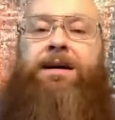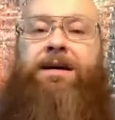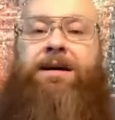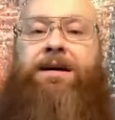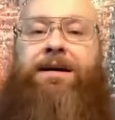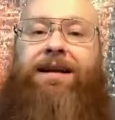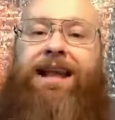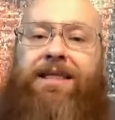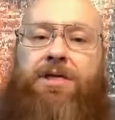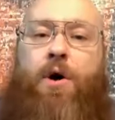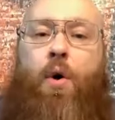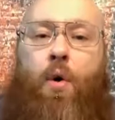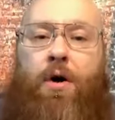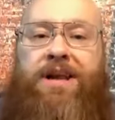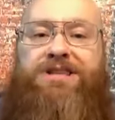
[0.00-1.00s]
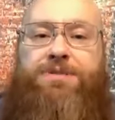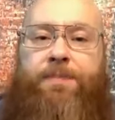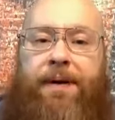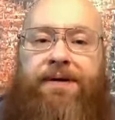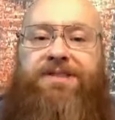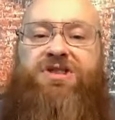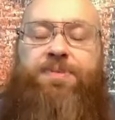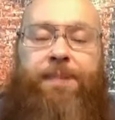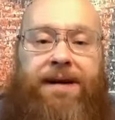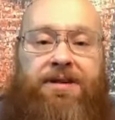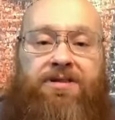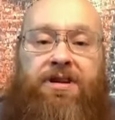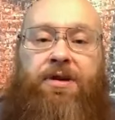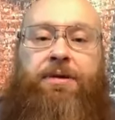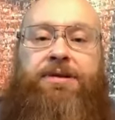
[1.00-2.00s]
Let the Holy Spirit speak
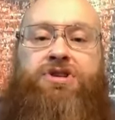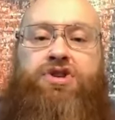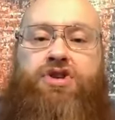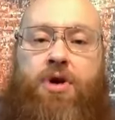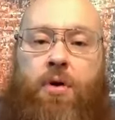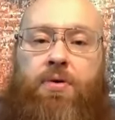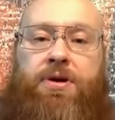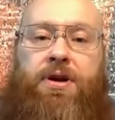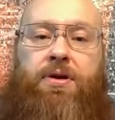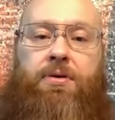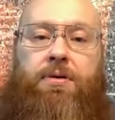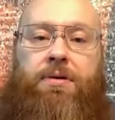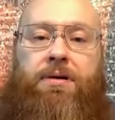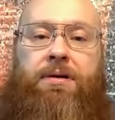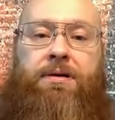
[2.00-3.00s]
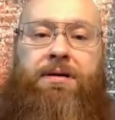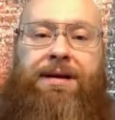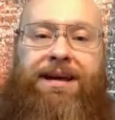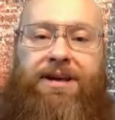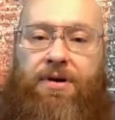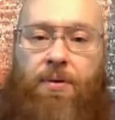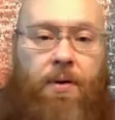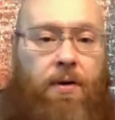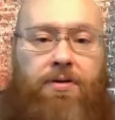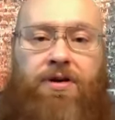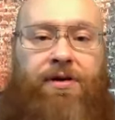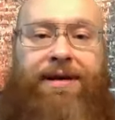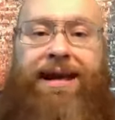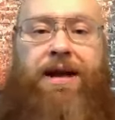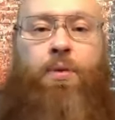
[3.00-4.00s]
to you and show you in your own
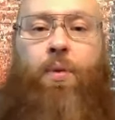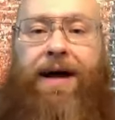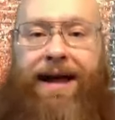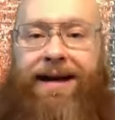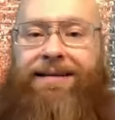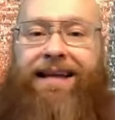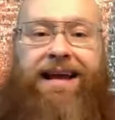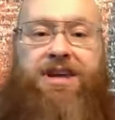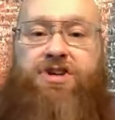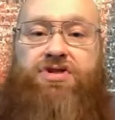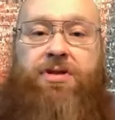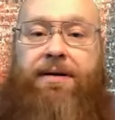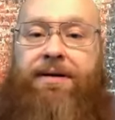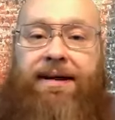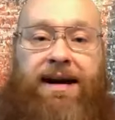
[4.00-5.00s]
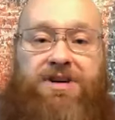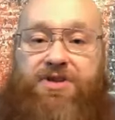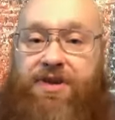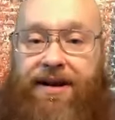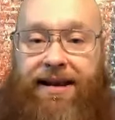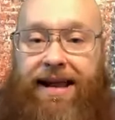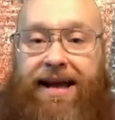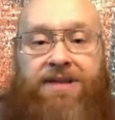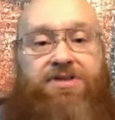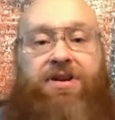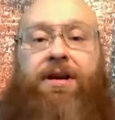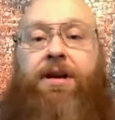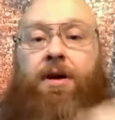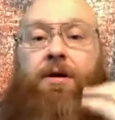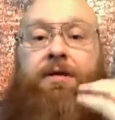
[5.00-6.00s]
unique way, like he showed Elisha and Elijah to
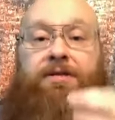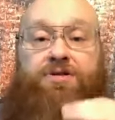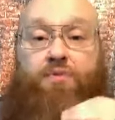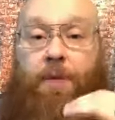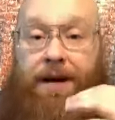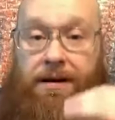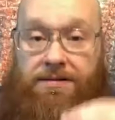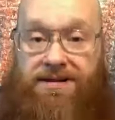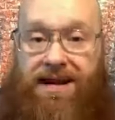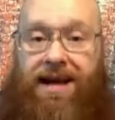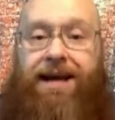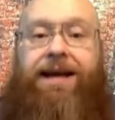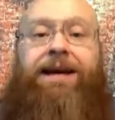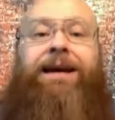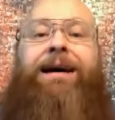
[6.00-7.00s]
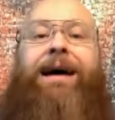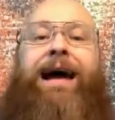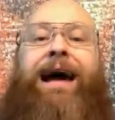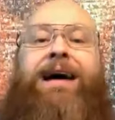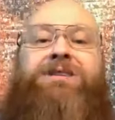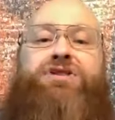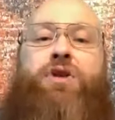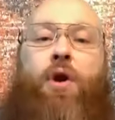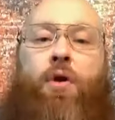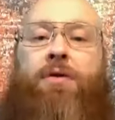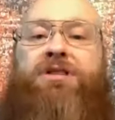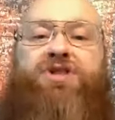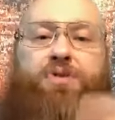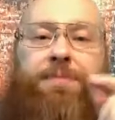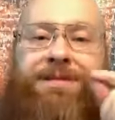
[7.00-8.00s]
go to those widows. Ask the Lord
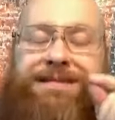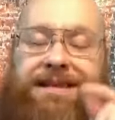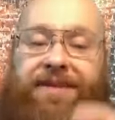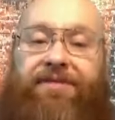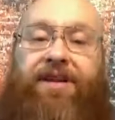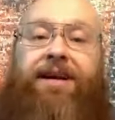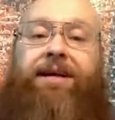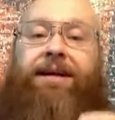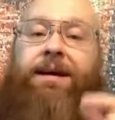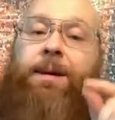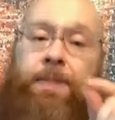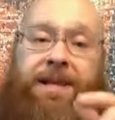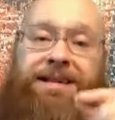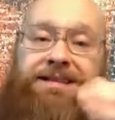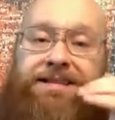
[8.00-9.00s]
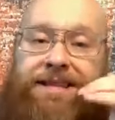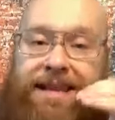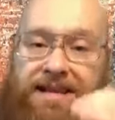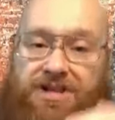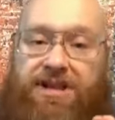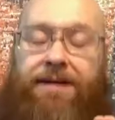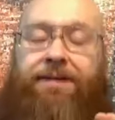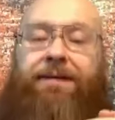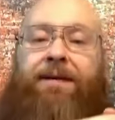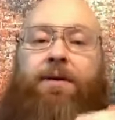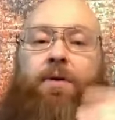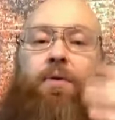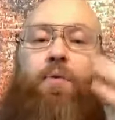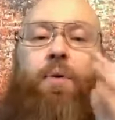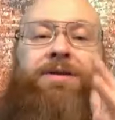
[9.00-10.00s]
specifically in this season,
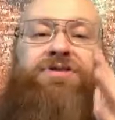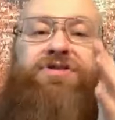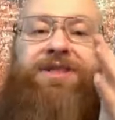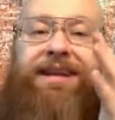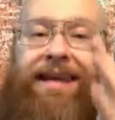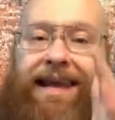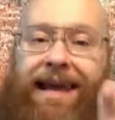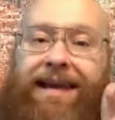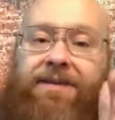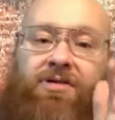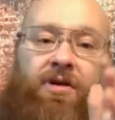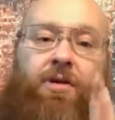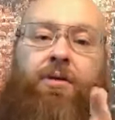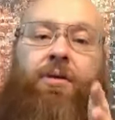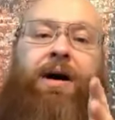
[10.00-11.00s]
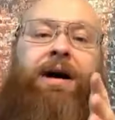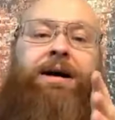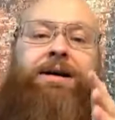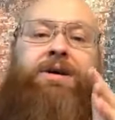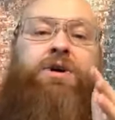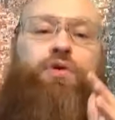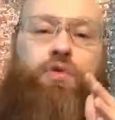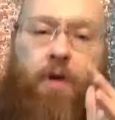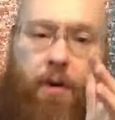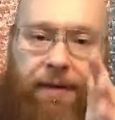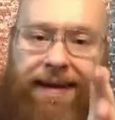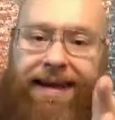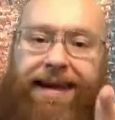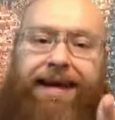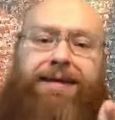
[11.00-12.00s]
Lord, what's the key to
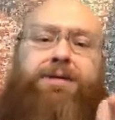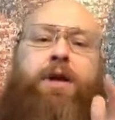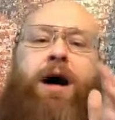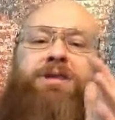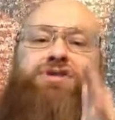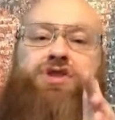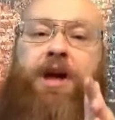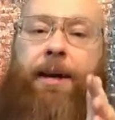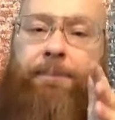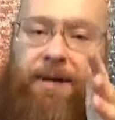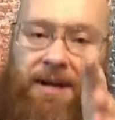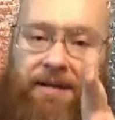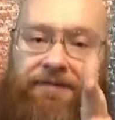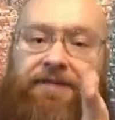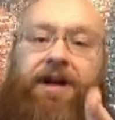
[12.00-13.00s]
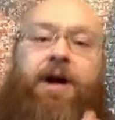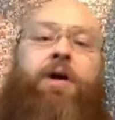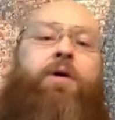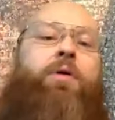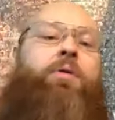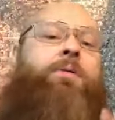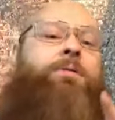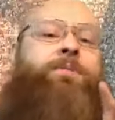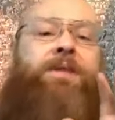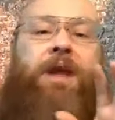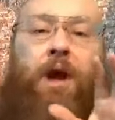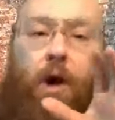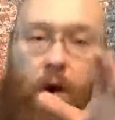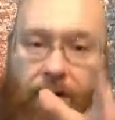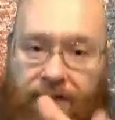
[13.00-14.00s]
growing in, not stopping the flow, the
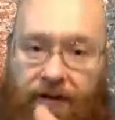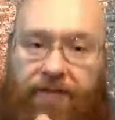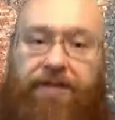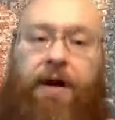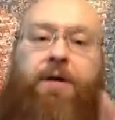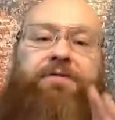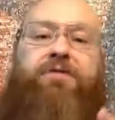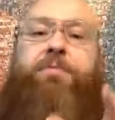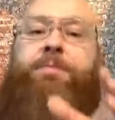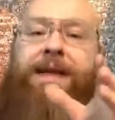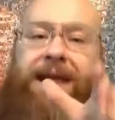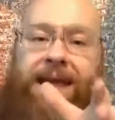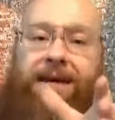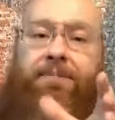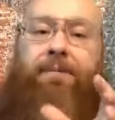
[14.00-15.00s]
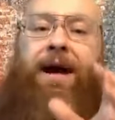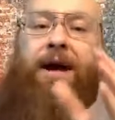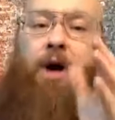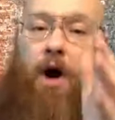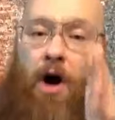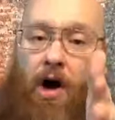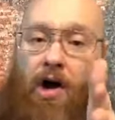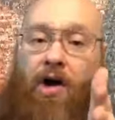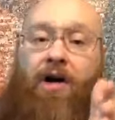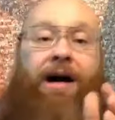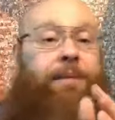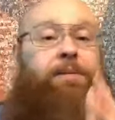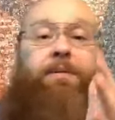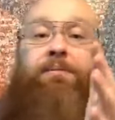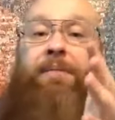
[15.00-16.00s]
overflow for me, my call? How
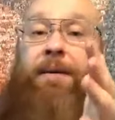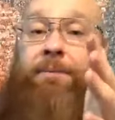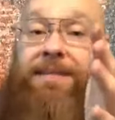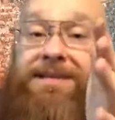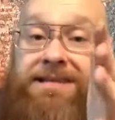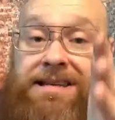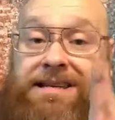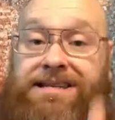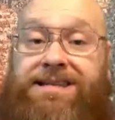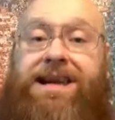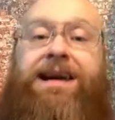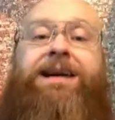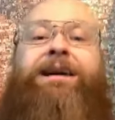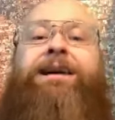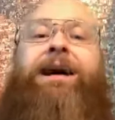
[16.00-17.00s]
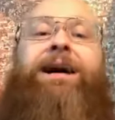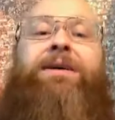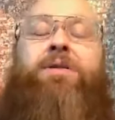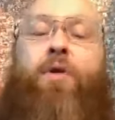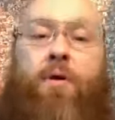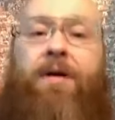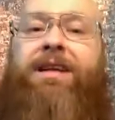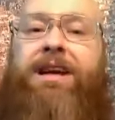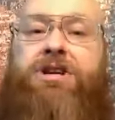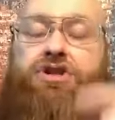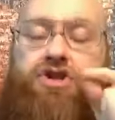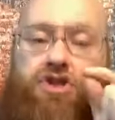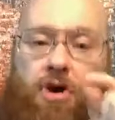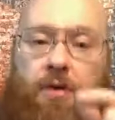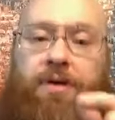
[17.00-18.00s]
about my business? Uh, the Lord can
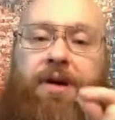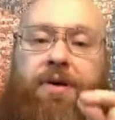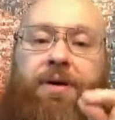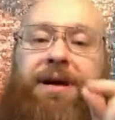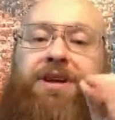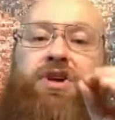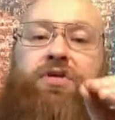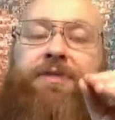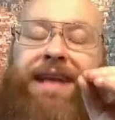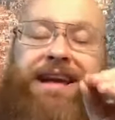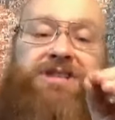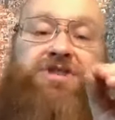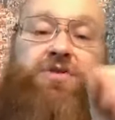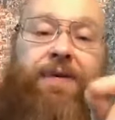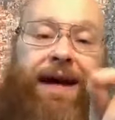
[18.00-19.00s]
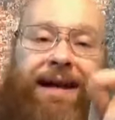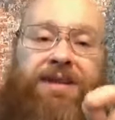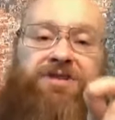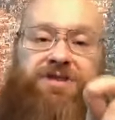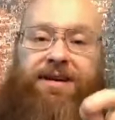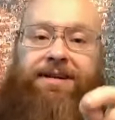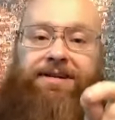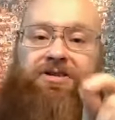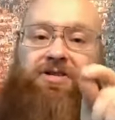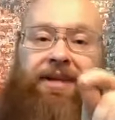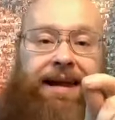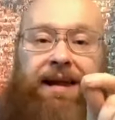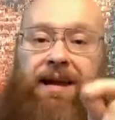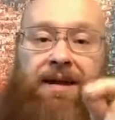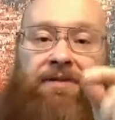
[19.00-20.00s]
show you a unique strategy, just like
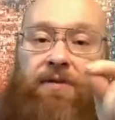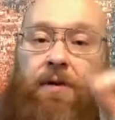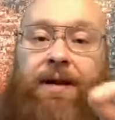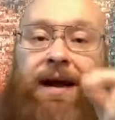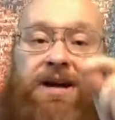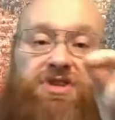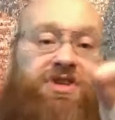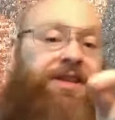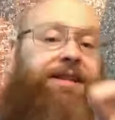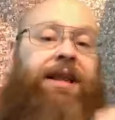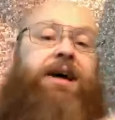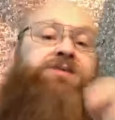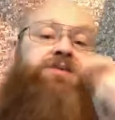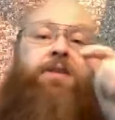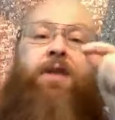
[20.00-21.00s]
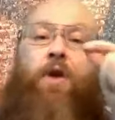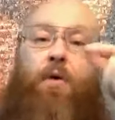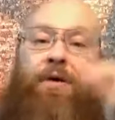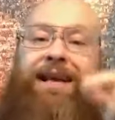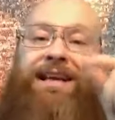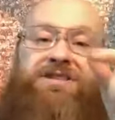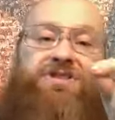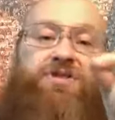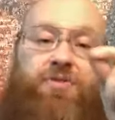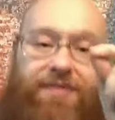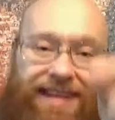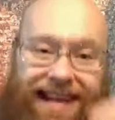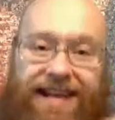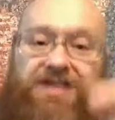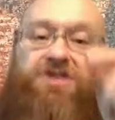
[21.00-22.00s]
he did for Elisha and Elijah. The Lord has
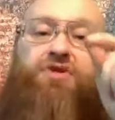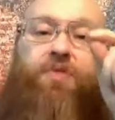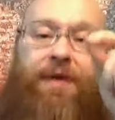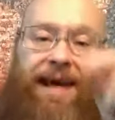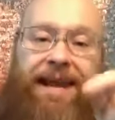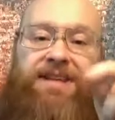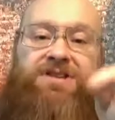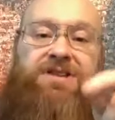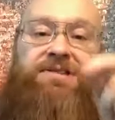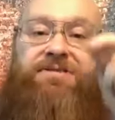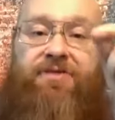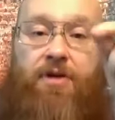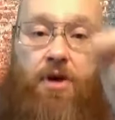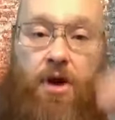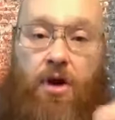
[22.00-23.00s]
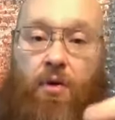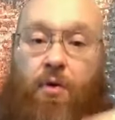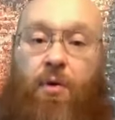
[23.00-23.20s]
unique strategies for you